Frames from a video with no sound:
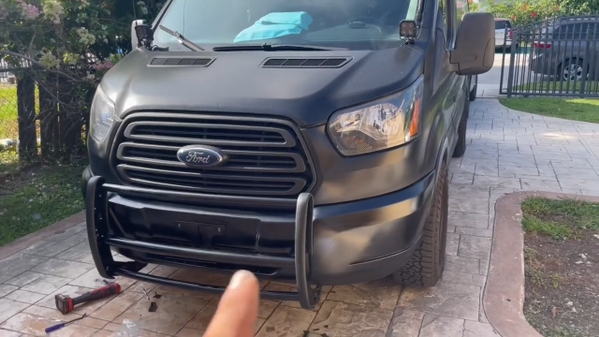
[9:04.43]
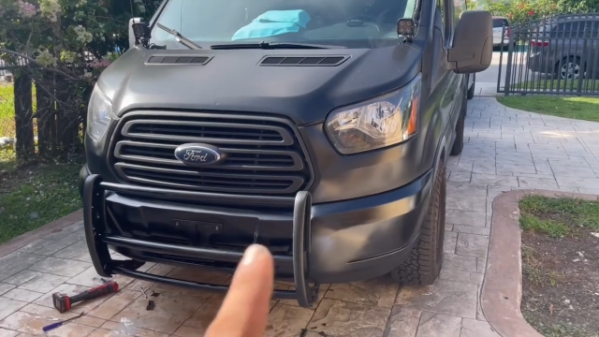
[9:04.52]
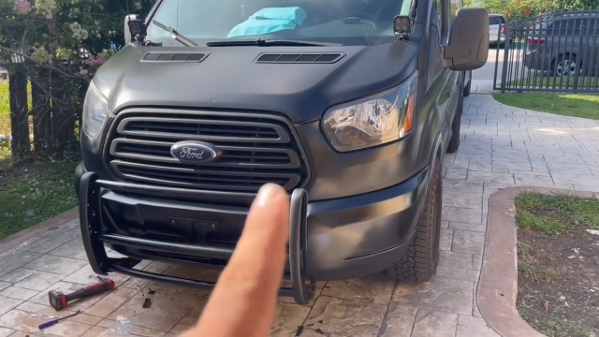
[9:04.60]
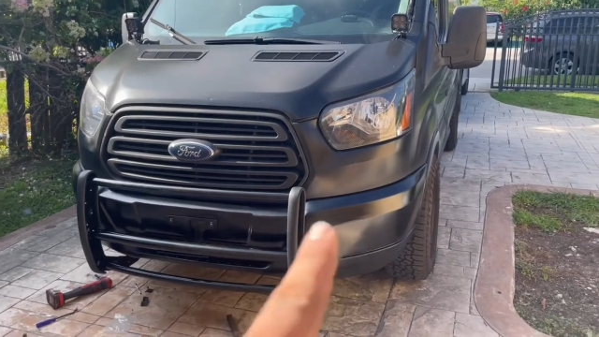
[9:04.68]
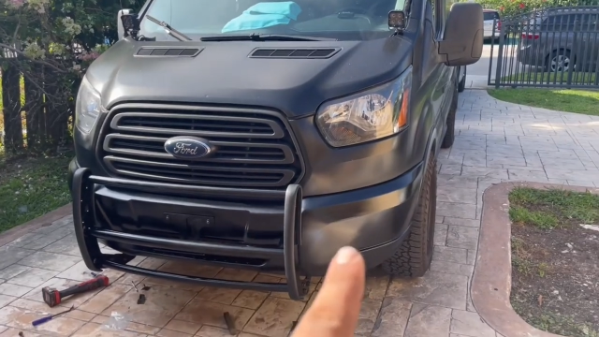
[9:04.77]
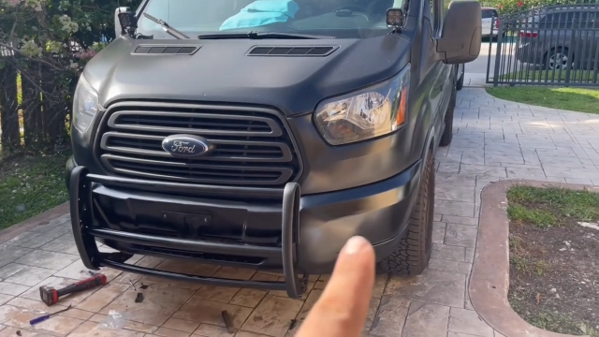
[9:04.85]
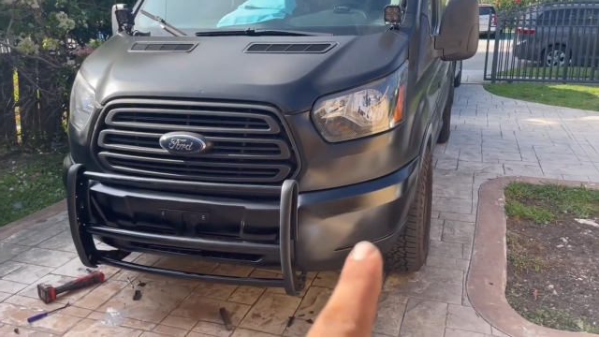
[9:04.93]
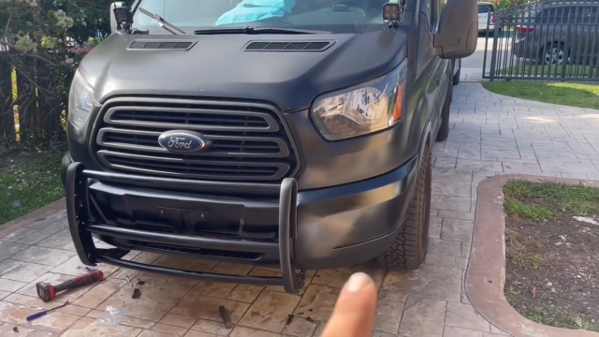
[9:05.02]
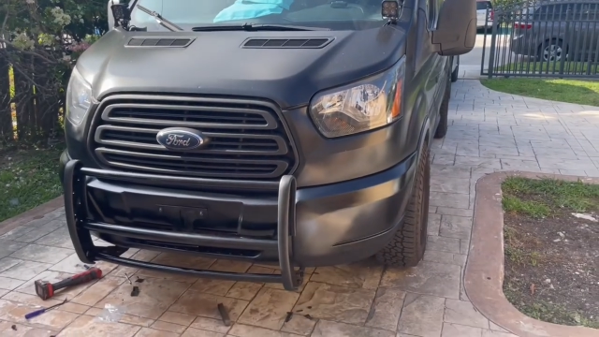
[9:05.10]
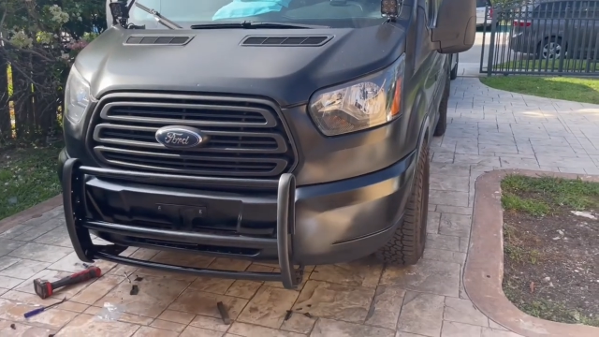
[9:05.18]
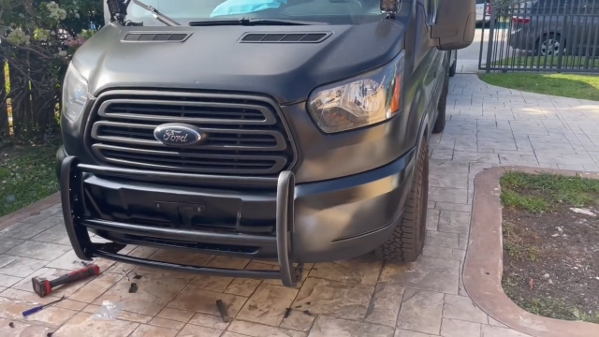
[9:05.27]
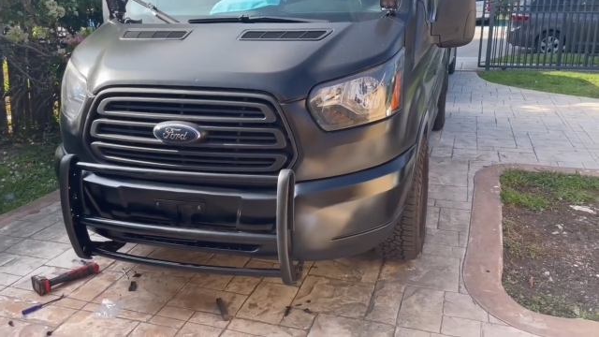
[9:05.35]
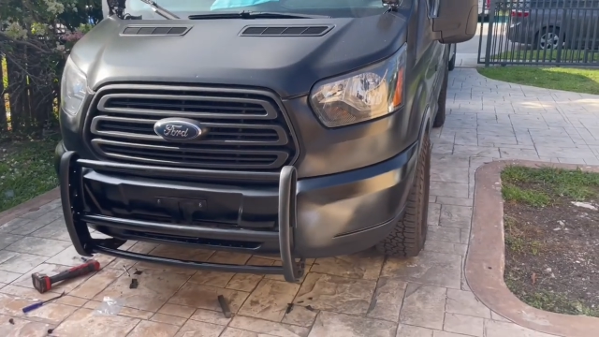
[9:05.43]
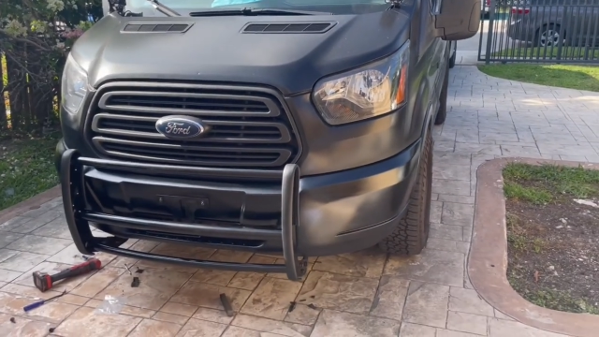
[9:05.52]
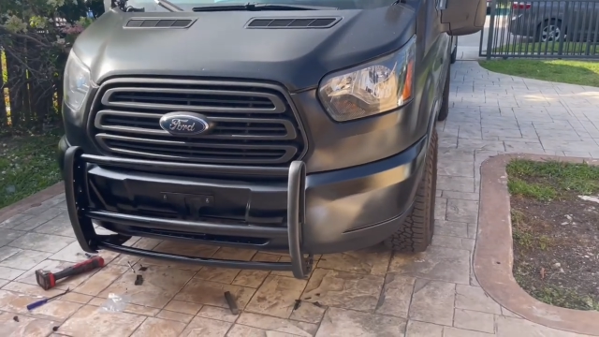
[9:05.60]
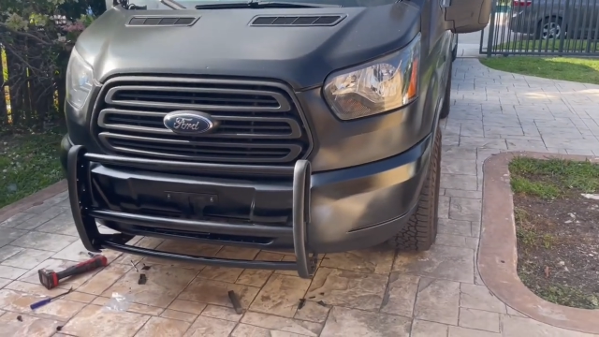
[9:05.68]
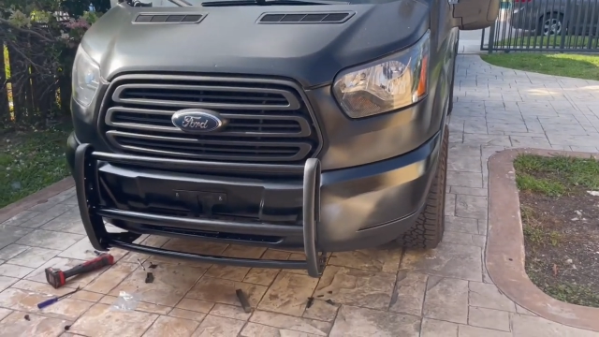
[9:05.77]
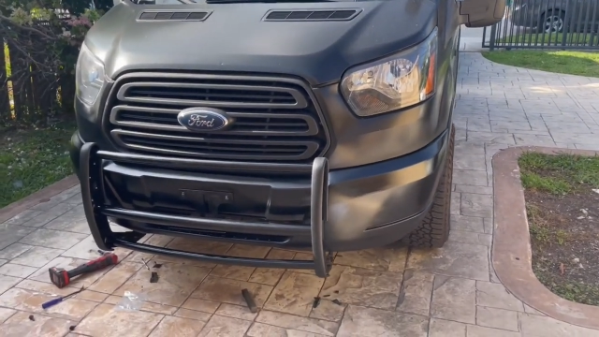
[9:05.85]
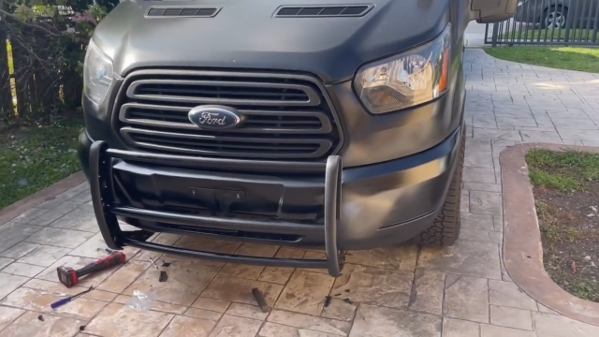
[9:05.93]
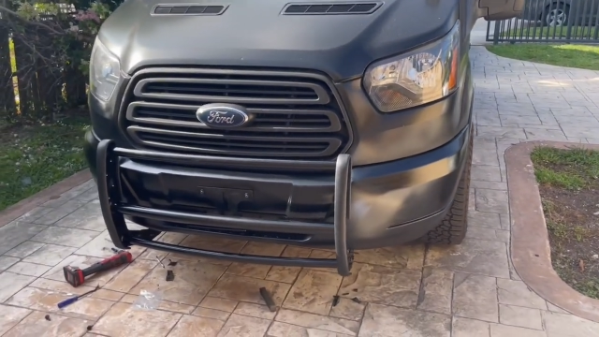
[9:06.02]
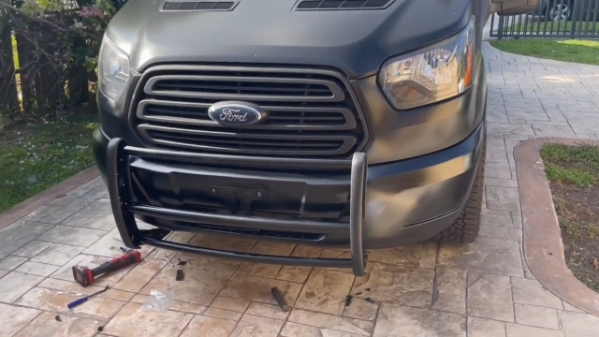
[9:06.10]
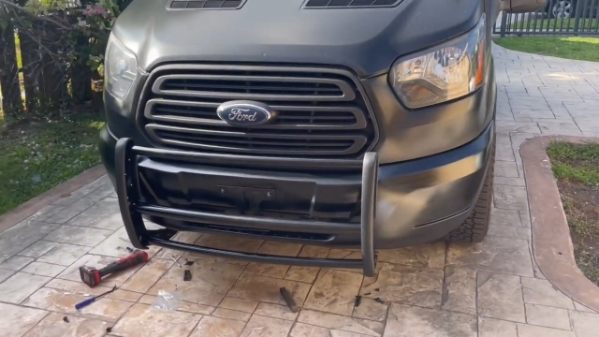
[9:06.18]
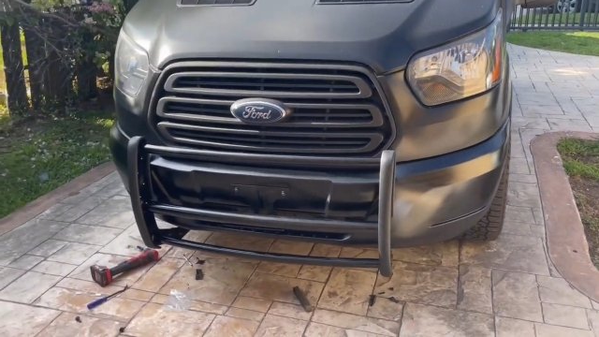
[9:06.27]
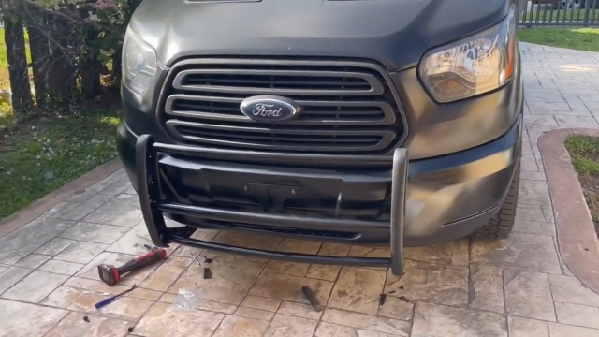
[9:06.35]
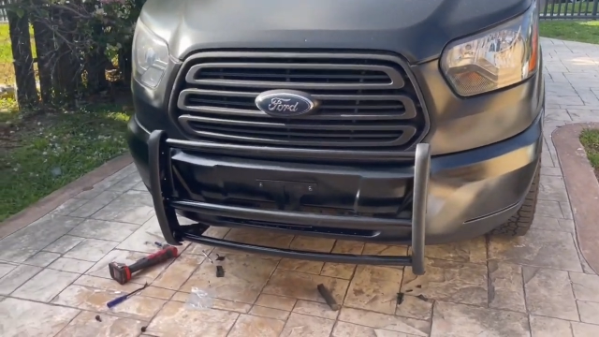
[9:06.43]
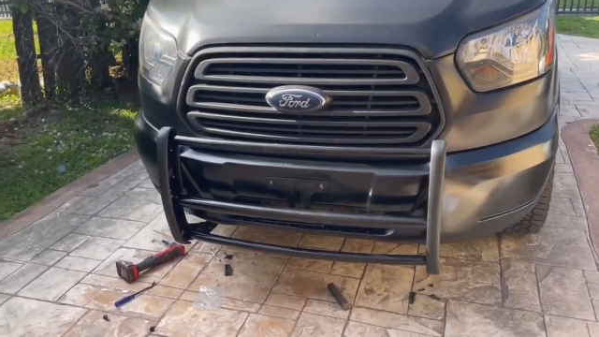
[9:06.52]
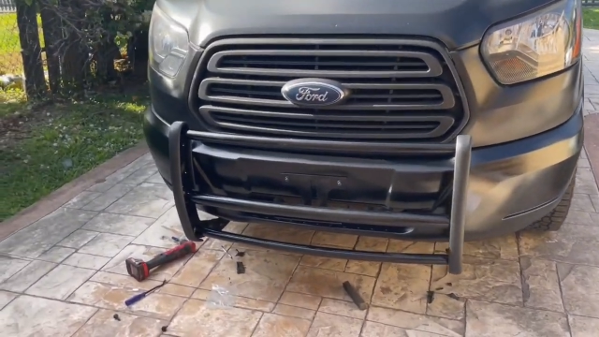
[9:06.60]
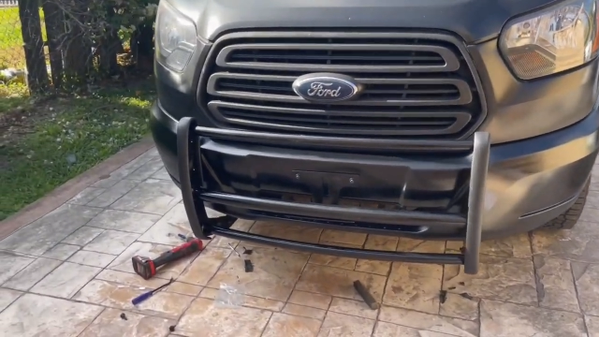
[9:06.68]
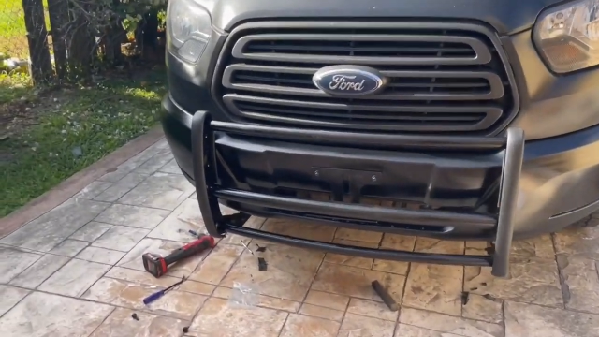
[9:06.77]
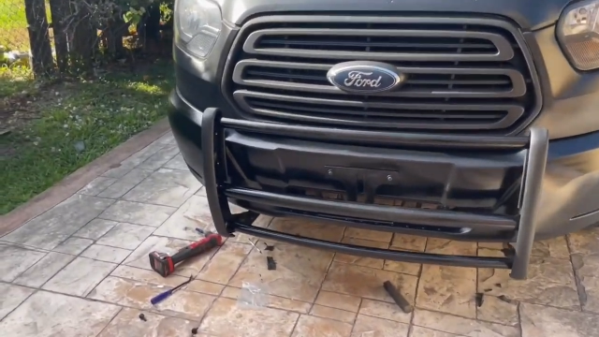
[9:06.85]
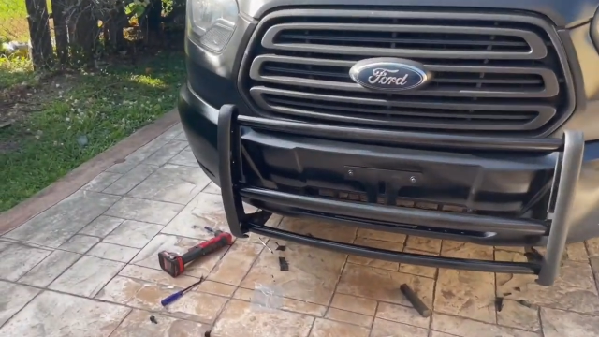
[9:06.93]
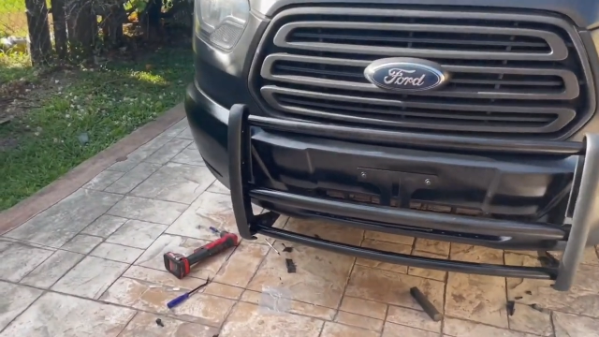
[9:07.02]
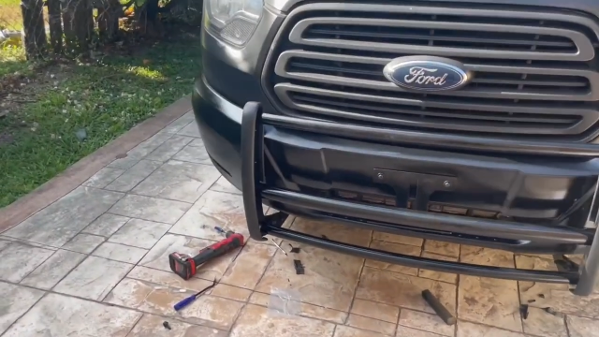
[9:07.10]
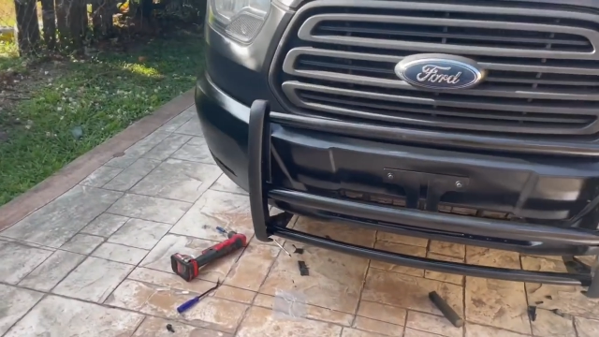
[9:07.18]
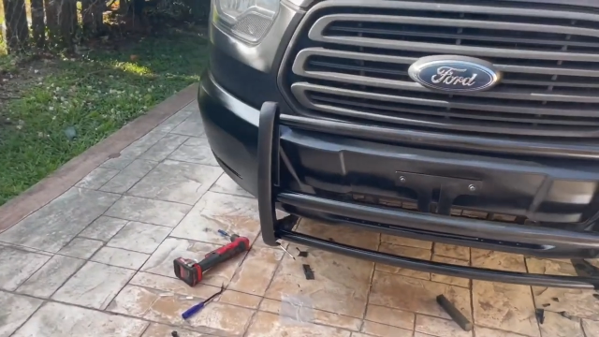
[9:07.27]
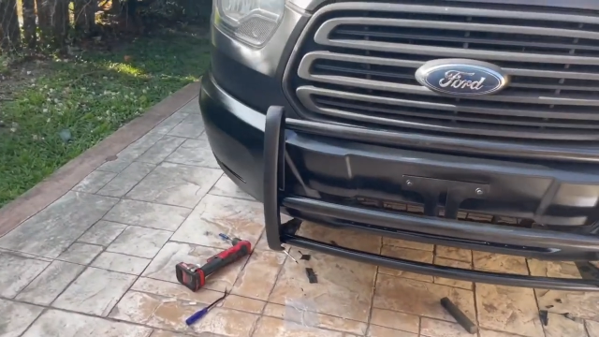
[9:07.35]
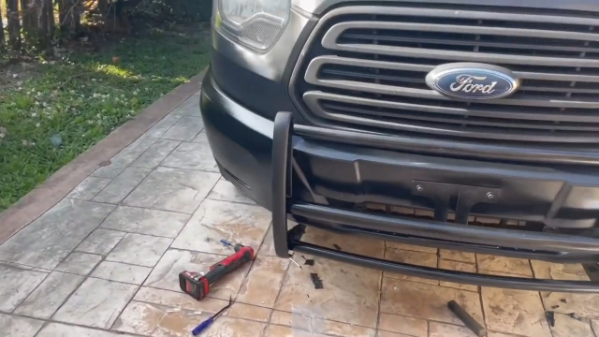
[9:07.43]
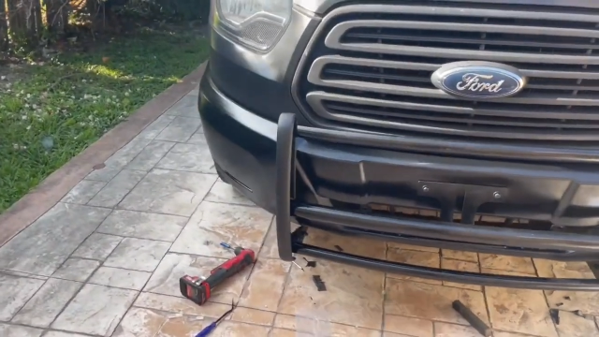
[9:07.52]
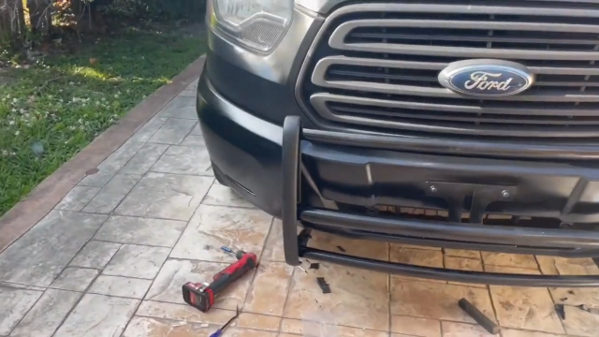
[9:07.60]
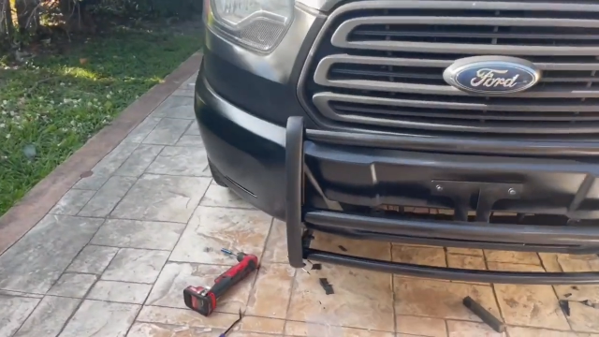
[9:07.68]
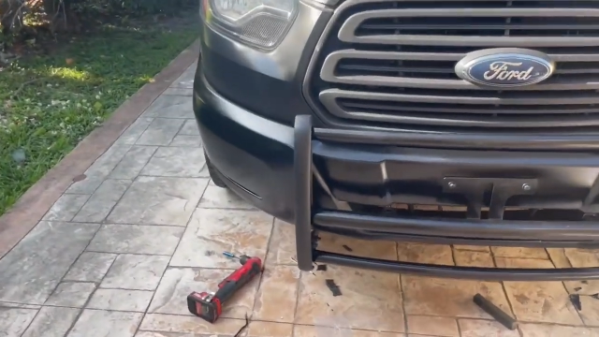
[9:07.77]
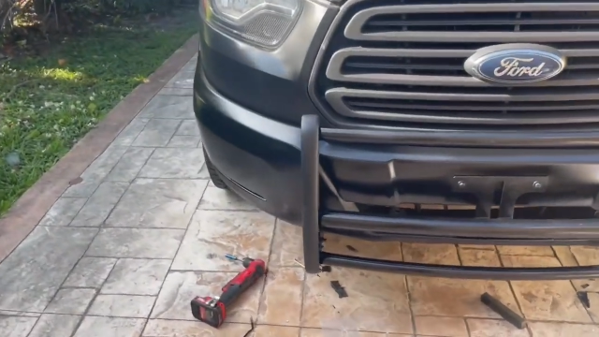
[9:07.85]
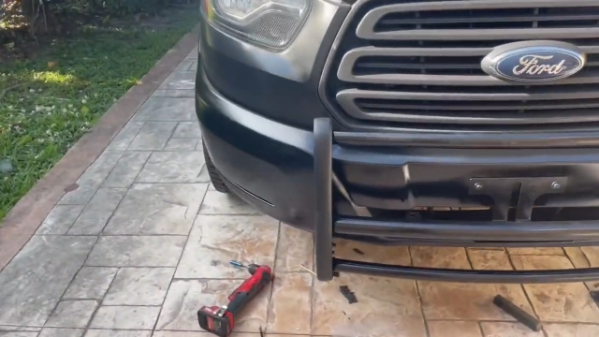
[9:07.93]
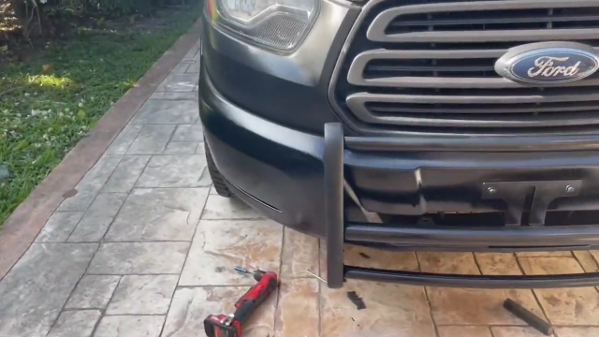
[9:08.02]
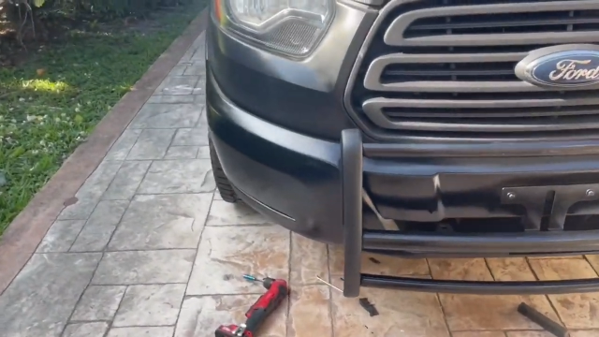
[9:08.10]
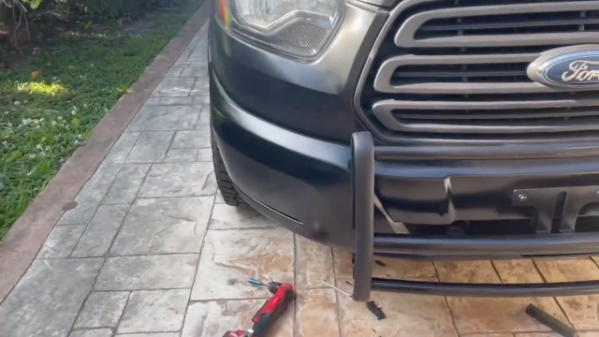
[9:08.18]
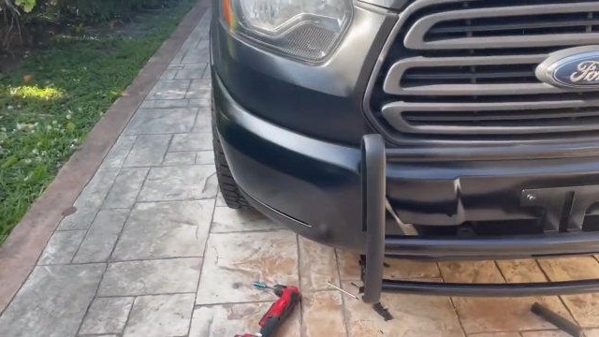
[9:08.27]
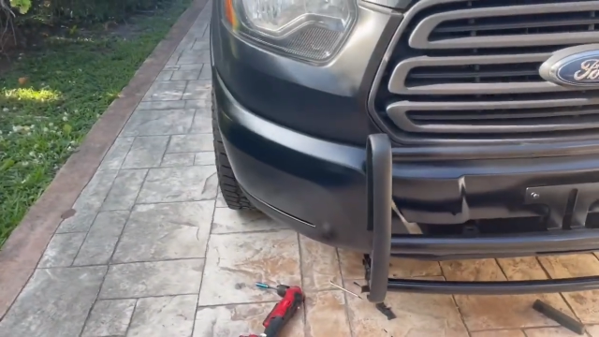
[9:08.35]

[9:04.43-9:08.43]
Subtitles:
Nobody's mouth can be seen.